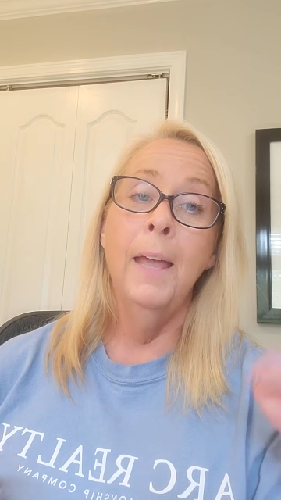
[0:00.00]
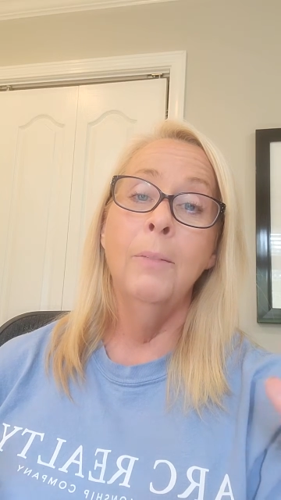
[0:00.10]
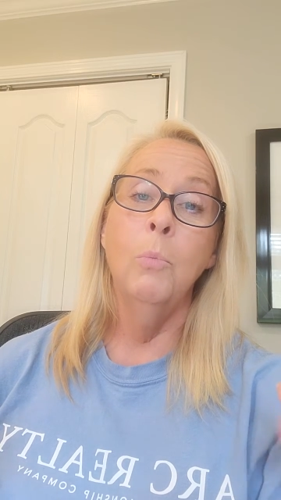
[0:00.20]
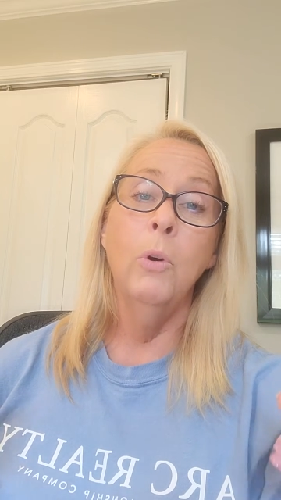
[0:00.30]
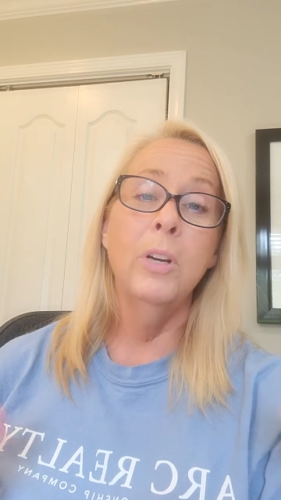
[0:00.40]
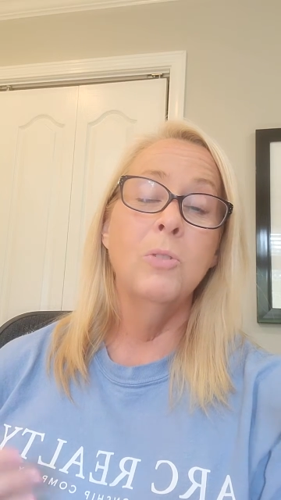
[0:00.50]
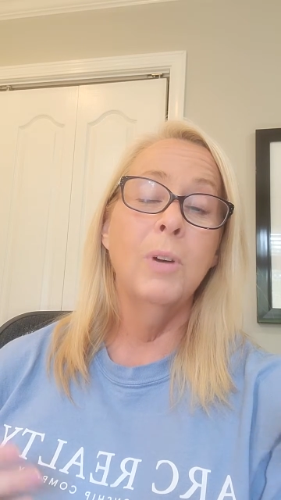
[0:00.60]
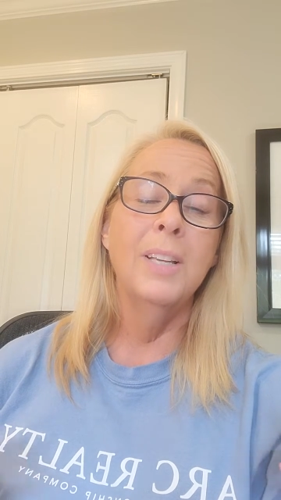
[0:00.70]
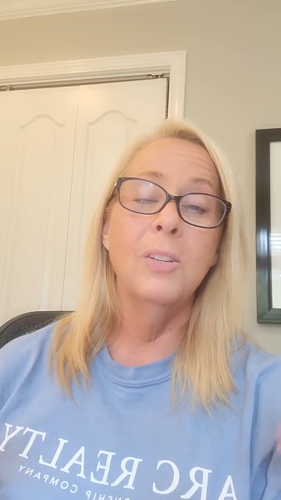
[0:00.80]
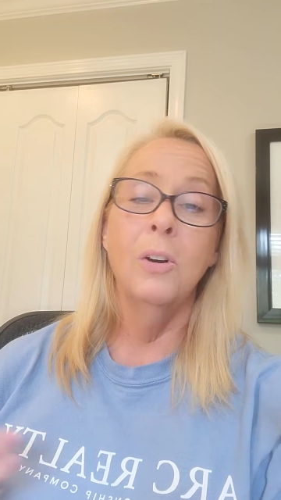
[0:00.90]
And mortgage
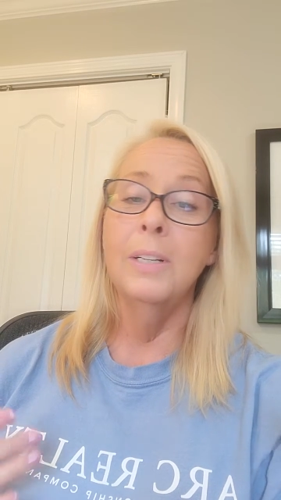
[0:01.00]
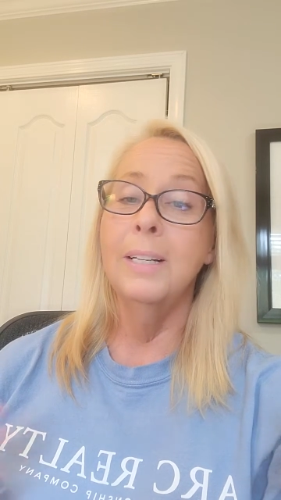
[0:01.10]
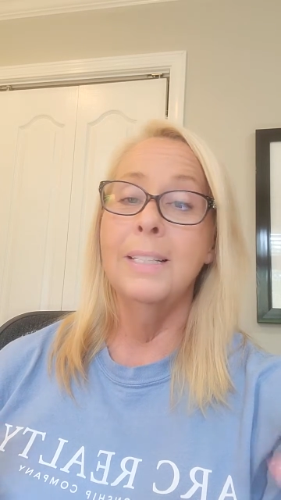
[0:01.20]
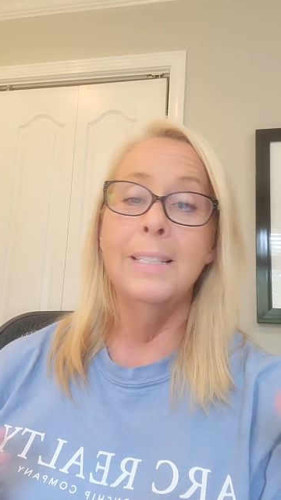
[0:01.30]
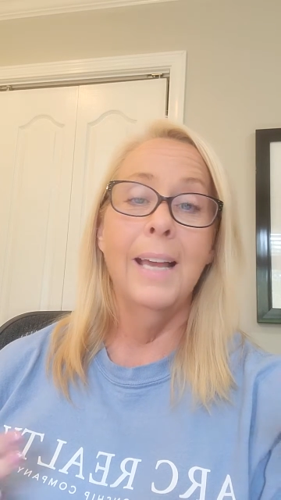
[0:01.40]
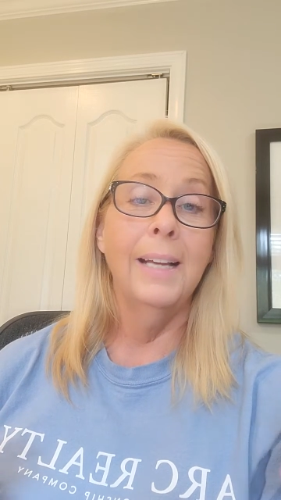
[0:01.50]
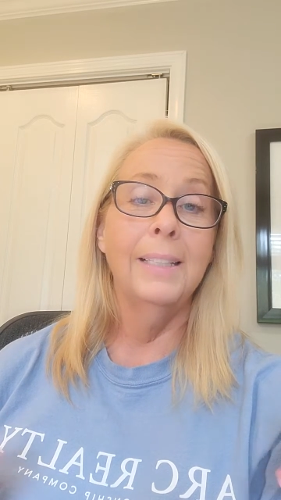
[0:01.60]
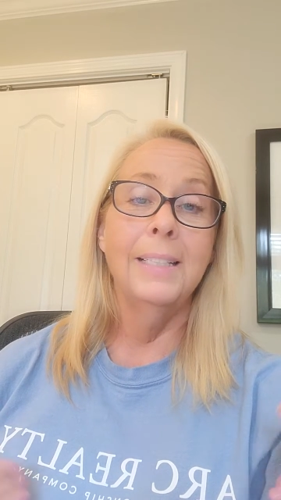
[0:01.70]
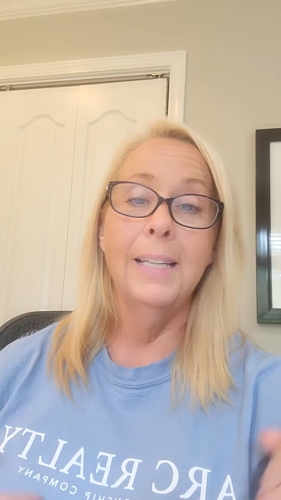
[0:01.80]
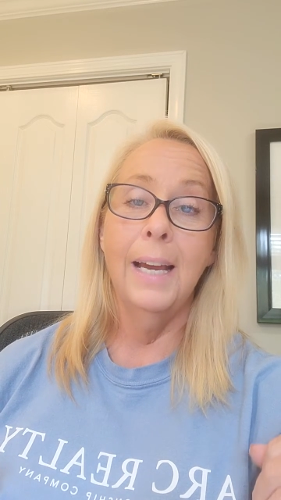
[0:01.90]
rates aren't
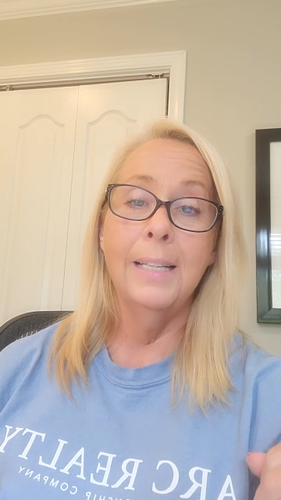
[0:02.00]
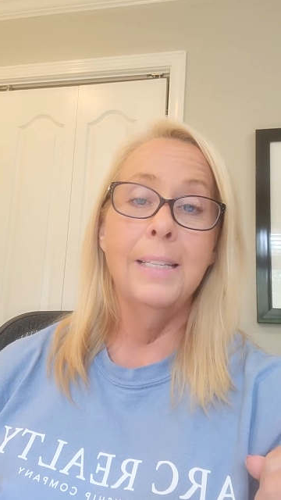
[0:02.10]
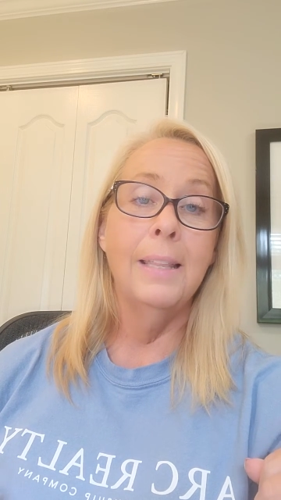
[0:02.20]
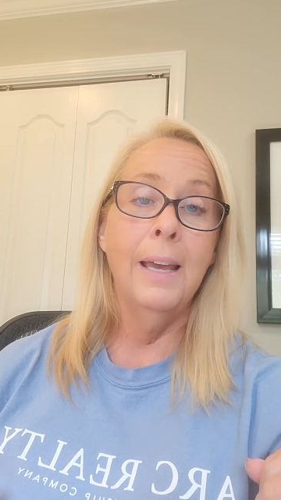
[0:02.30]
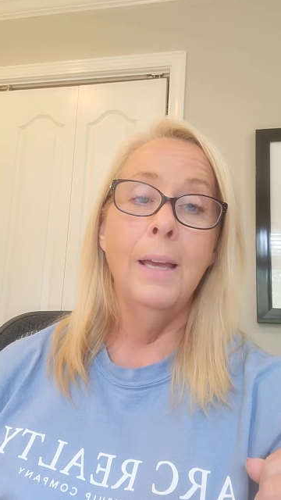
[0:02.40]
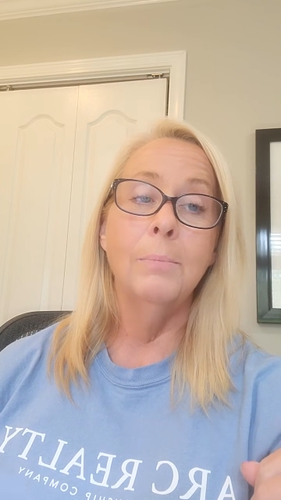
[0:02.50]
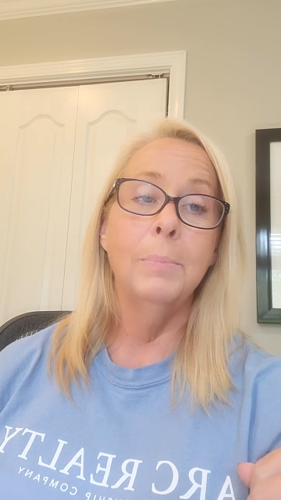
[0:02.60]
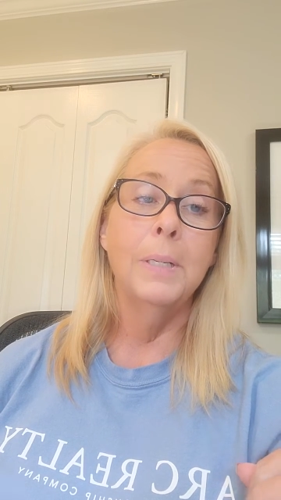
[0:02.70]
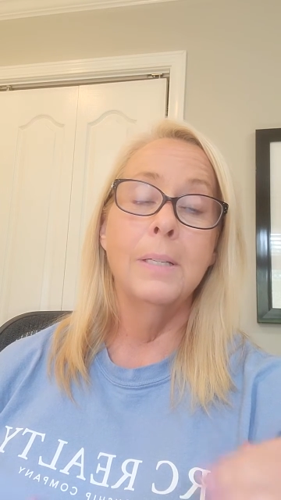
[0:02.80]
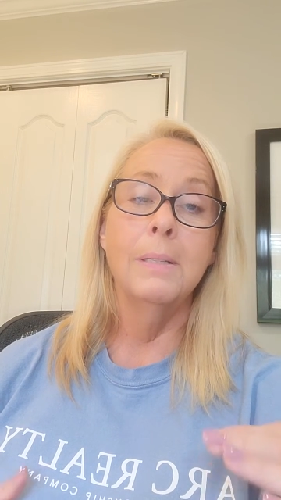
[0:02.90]
exactly tied to that
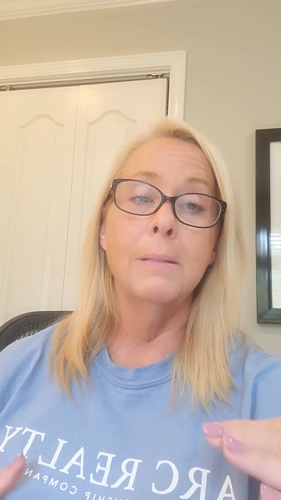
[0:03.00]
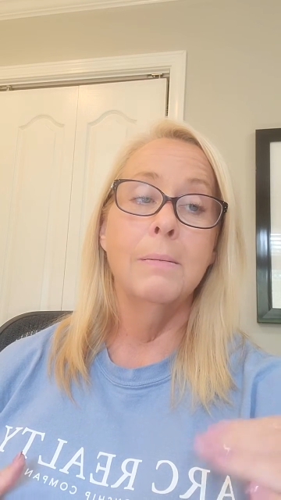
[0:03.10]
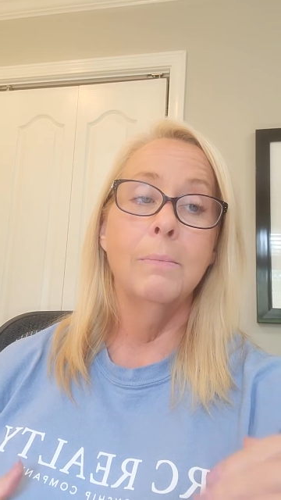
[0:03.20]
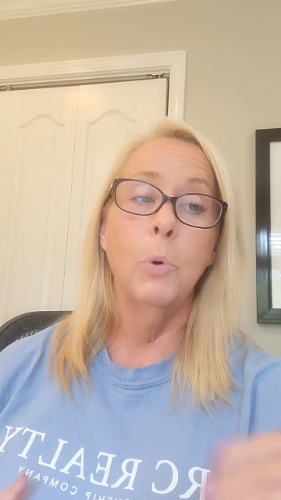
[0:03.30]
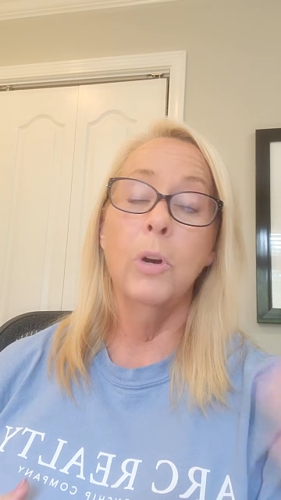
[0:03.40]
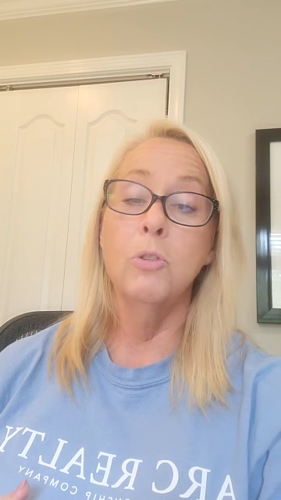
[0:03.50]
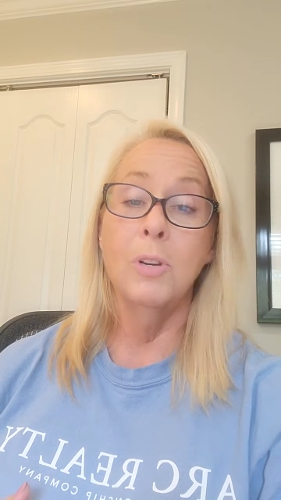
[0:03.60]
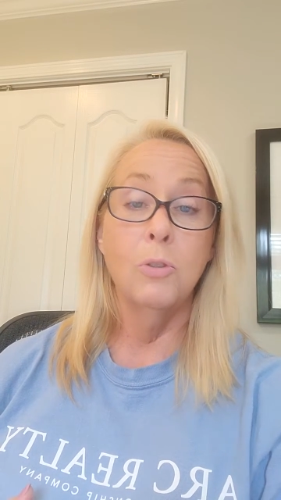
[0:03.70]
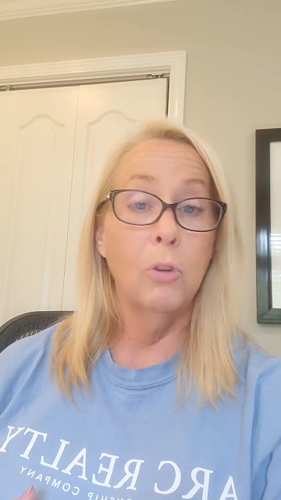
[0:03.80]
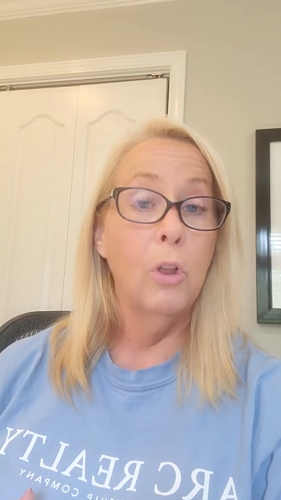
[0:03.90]
because mortgage
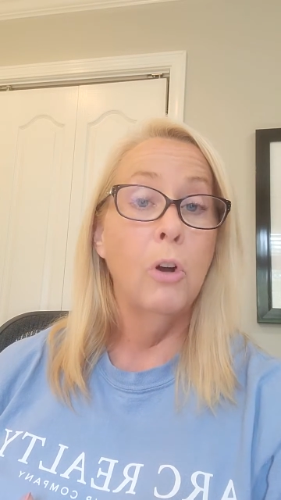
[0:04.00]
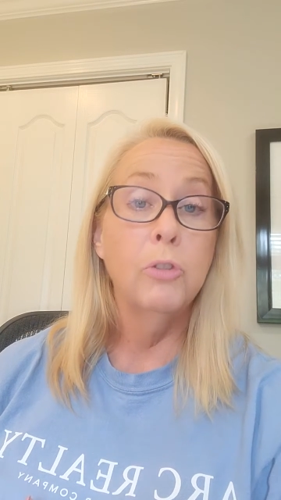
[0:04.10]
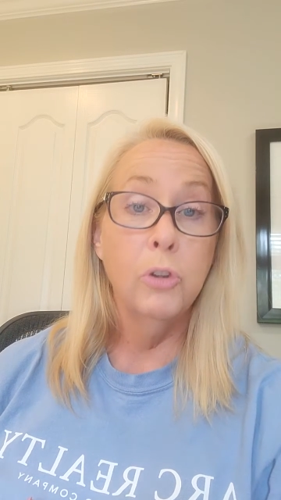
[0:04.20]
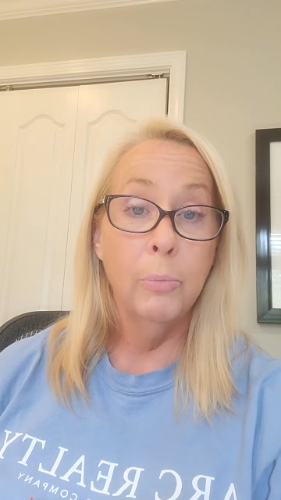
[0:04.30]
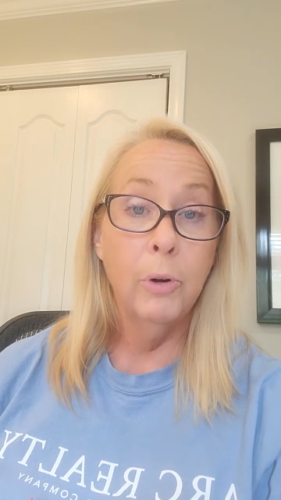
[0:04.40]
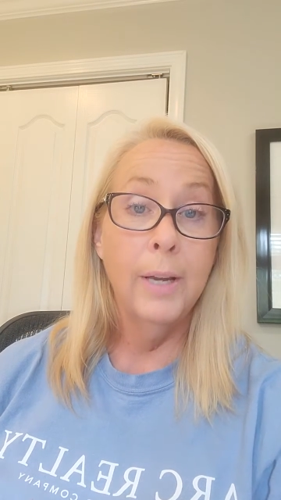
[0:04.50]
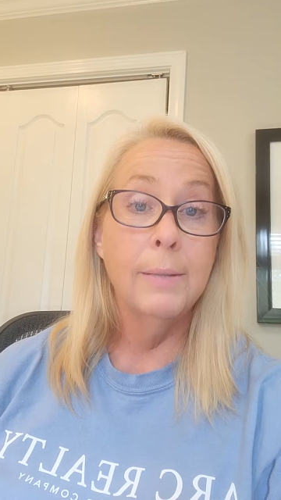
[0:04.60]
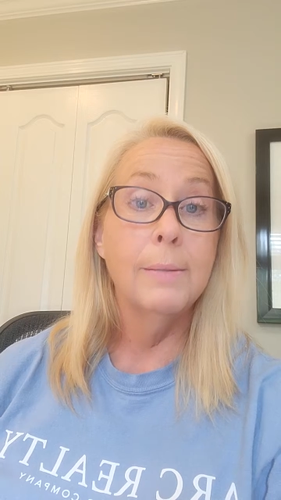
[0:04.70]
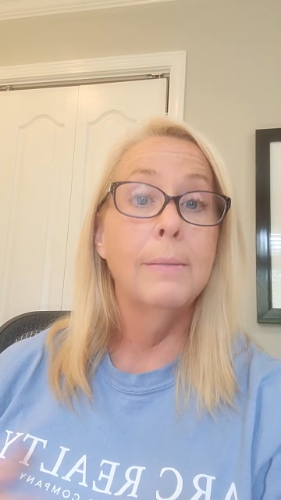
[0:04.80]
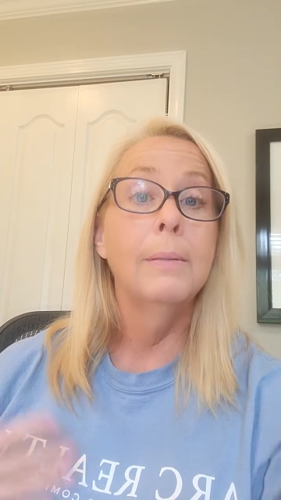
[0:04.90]
rates are long-term
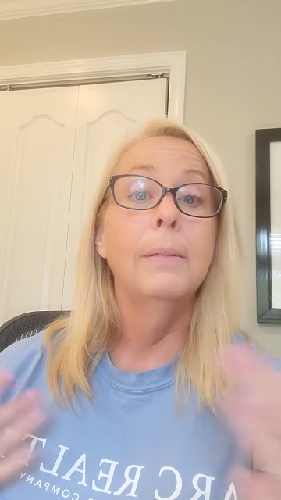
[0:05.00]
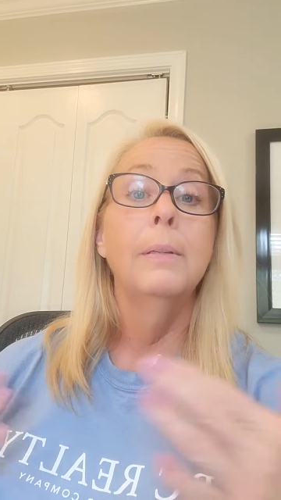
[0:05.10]
rates.